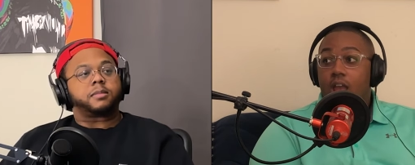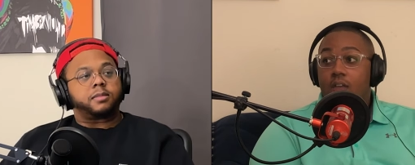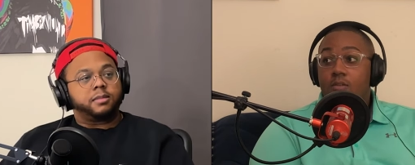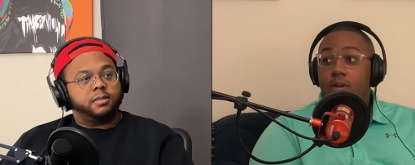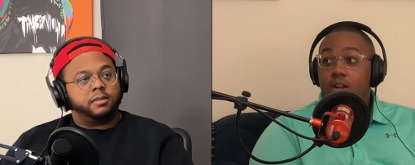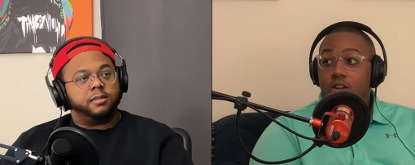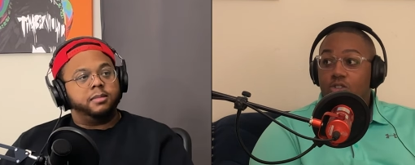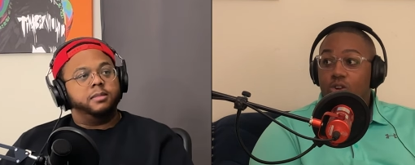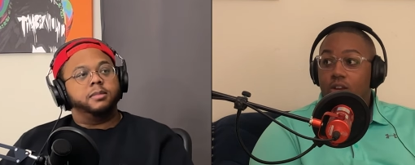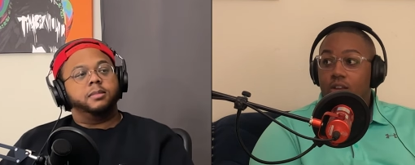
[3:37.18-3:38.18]
Speaker 1: everyone in
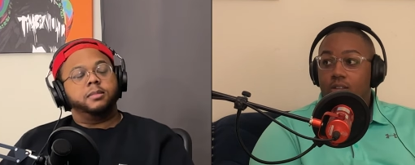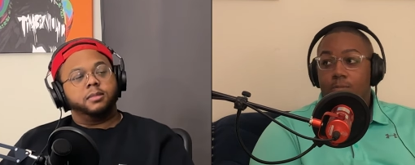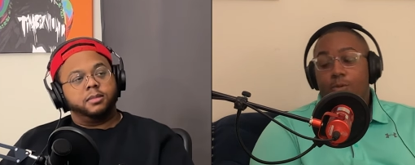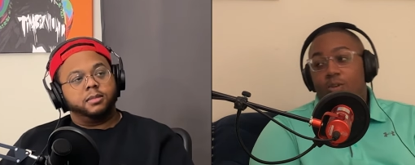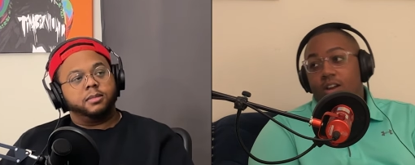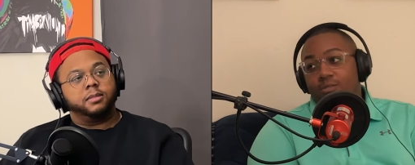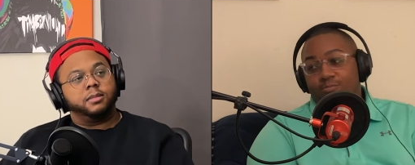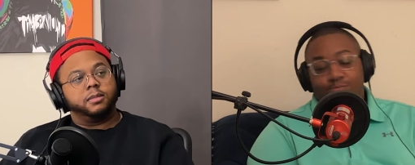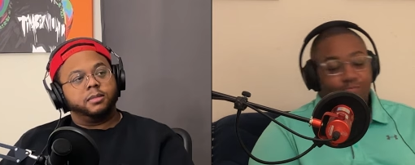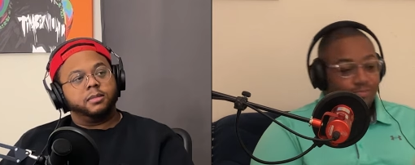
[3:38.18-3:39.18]
Australia. Number one,
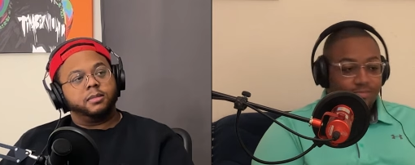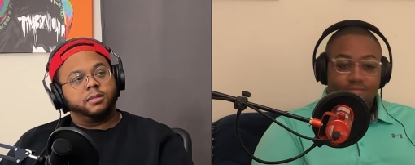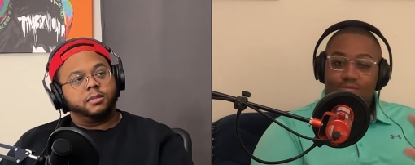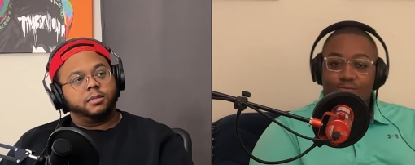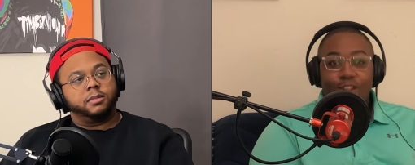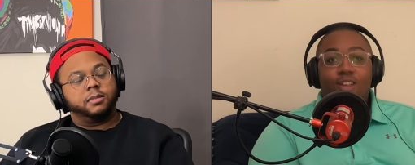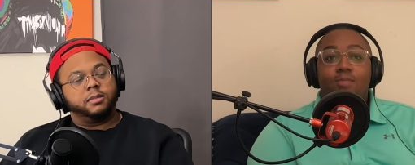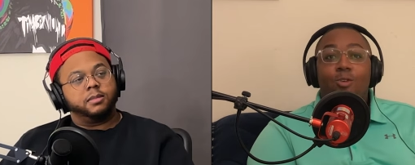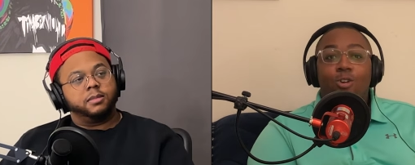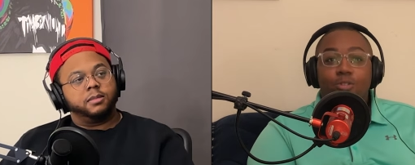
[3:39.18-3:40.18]
it's
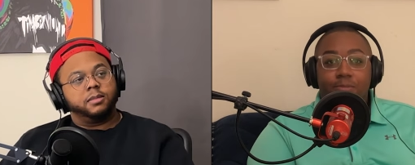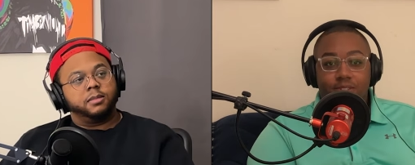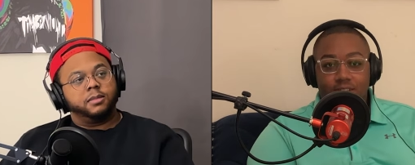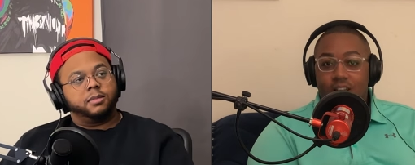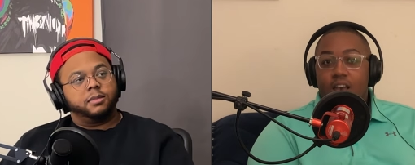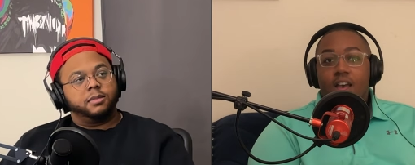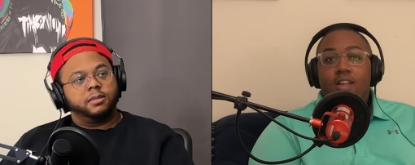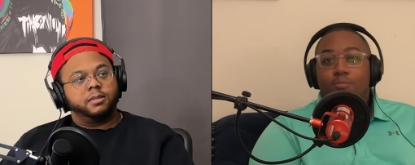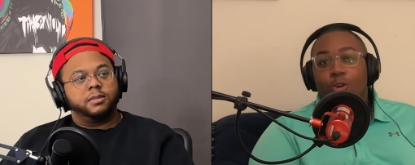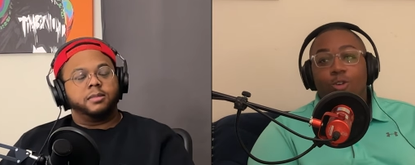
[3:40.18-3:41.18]
more hoops,
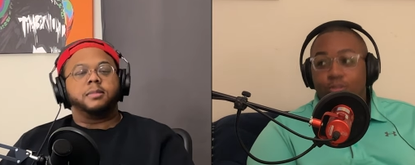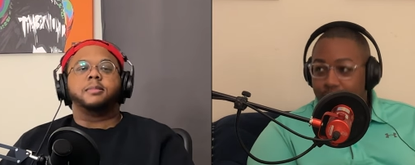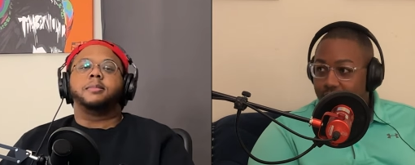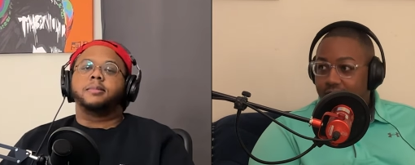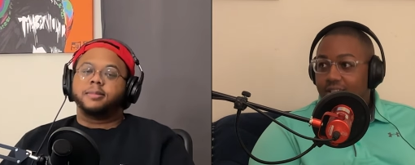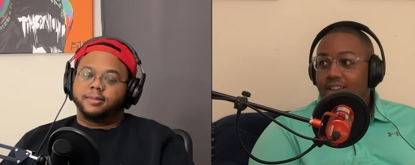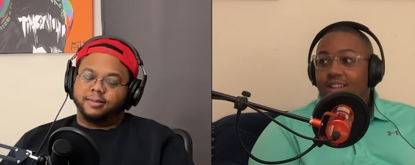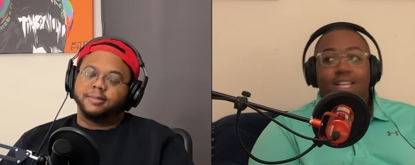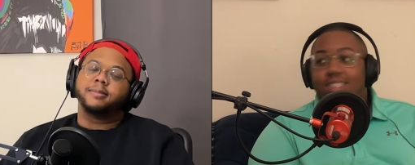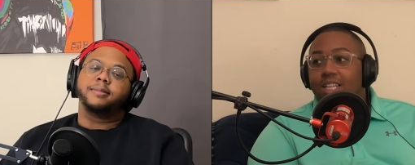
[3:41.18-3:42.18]
more hoops.
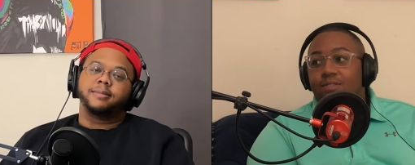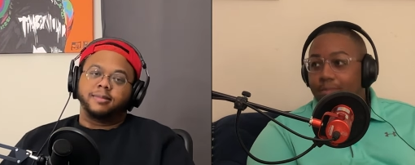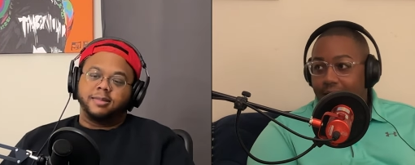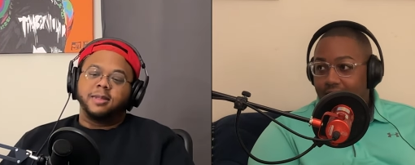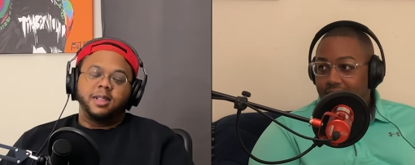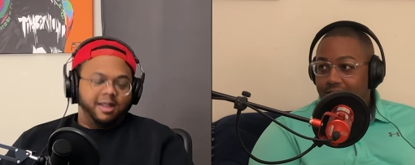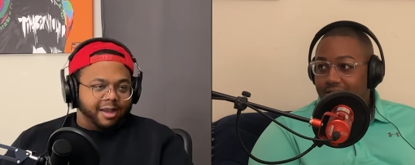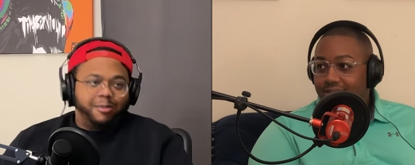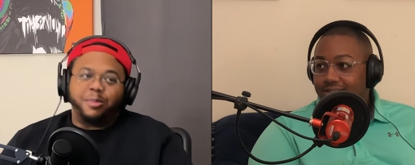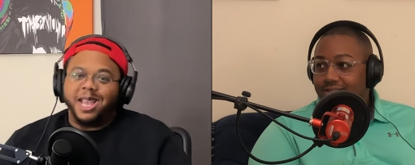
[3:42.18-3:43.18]
That's never bad.
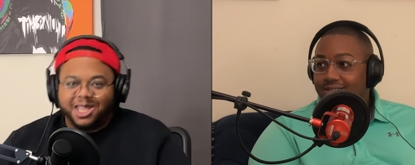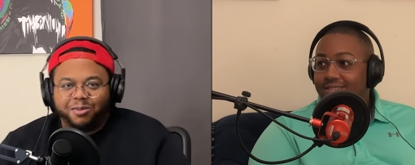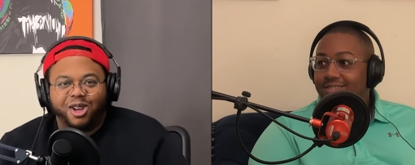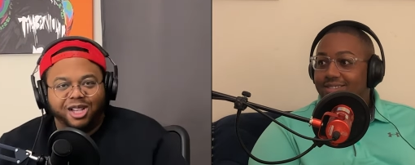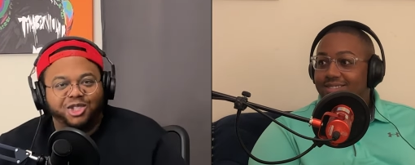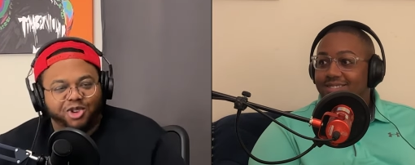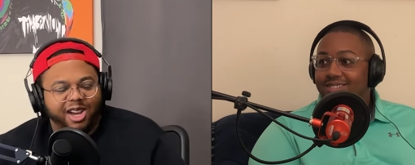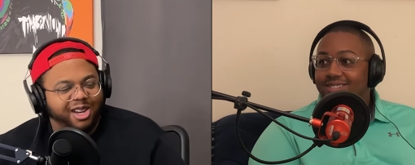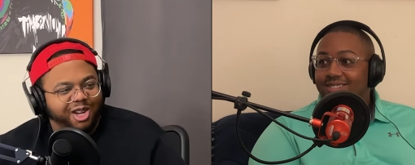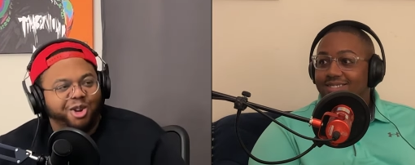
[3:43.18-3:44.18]
Speaker 2: Basketball is
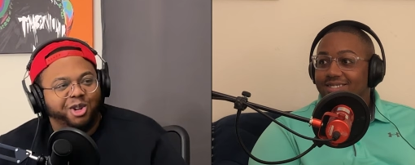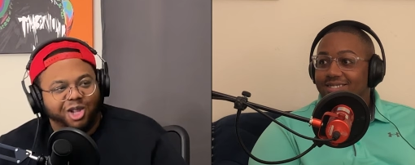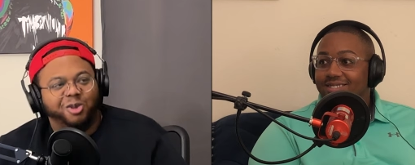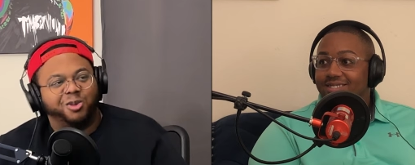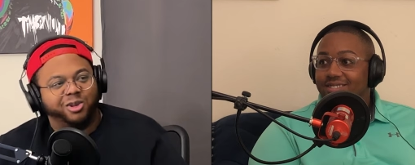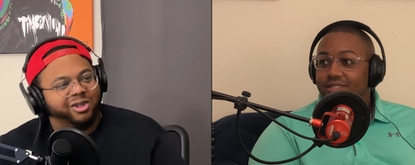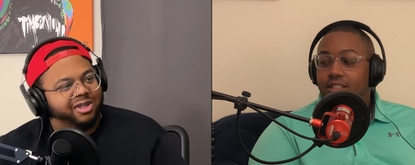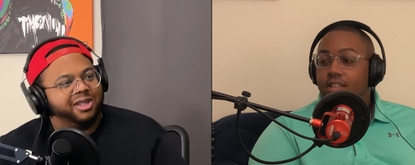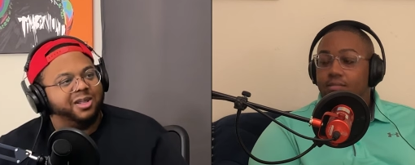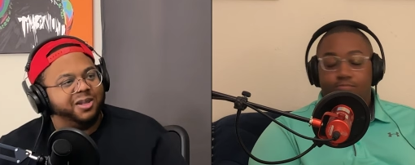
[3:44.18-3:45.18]
trying to go global.
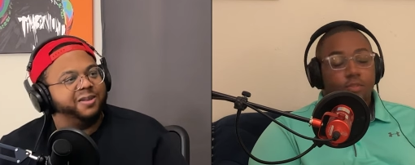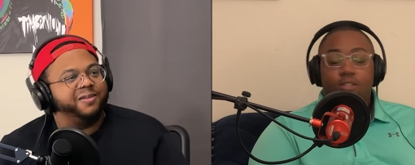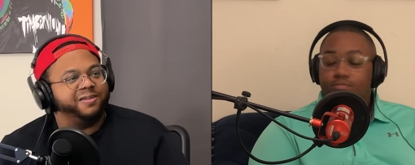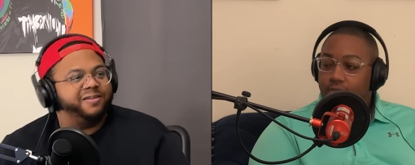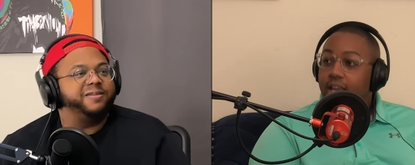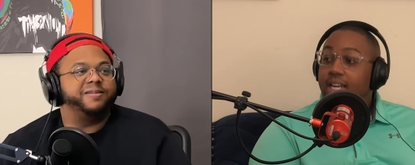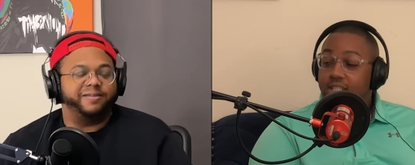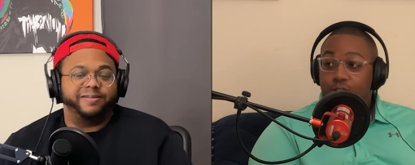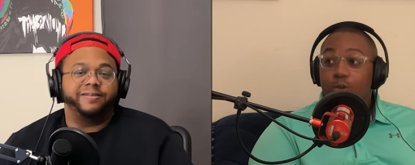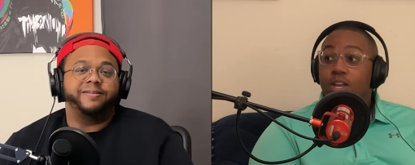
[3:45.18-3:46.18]
Speaker 1: It is
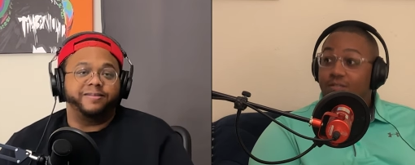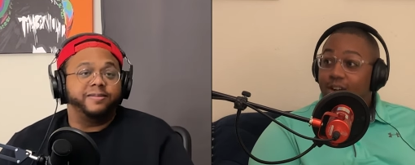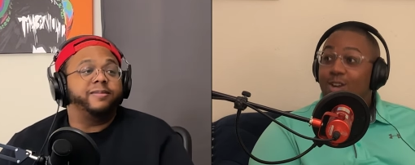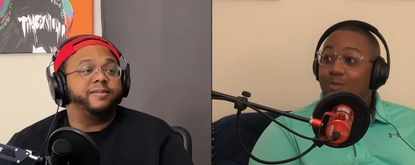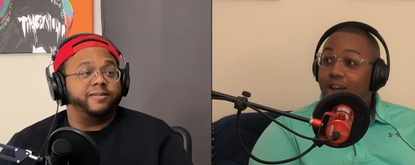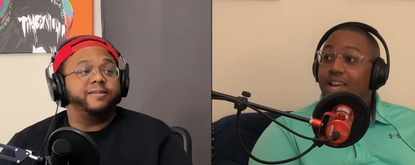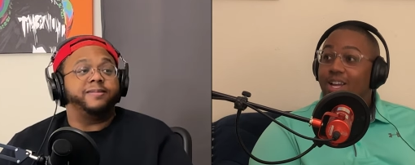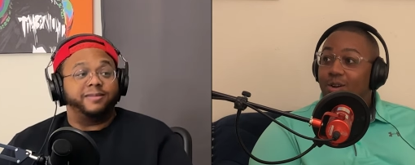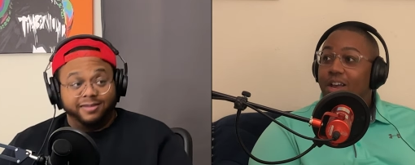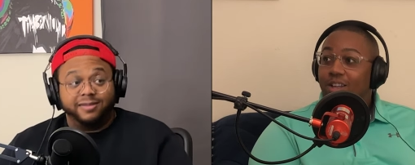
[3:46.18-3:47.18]
doing very well mm at
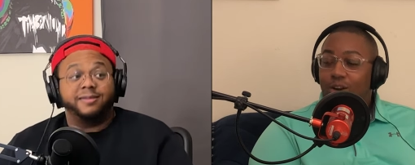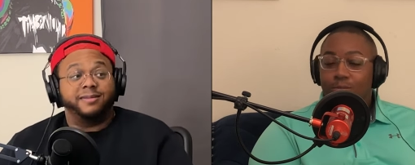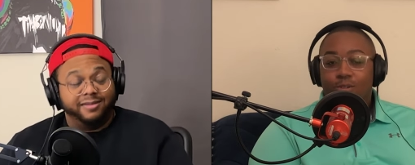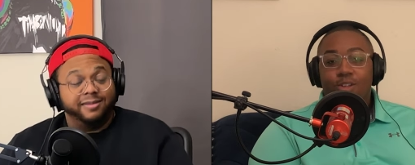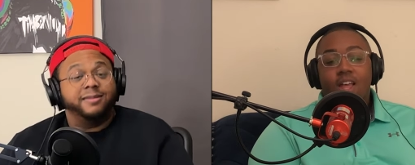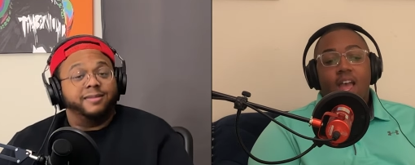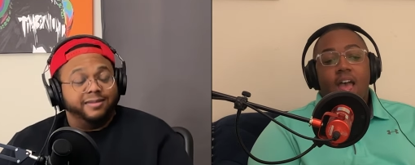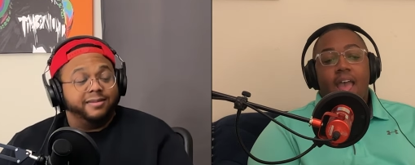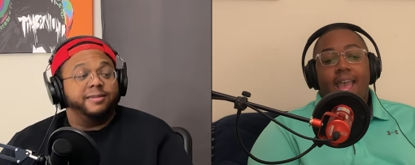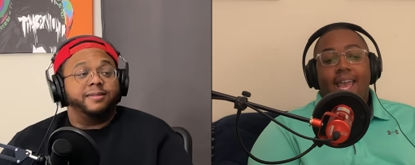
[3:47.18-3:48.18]
going global
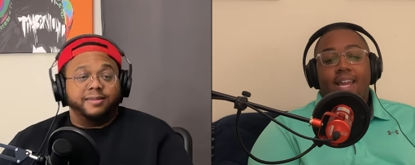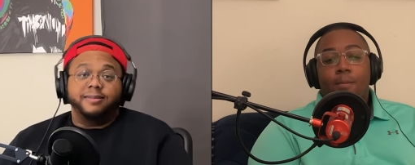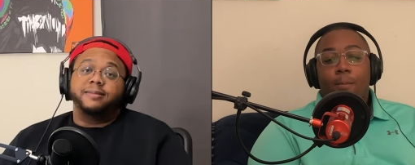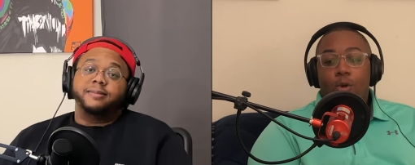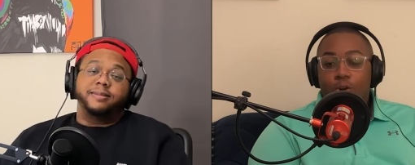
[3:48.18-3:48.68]
and more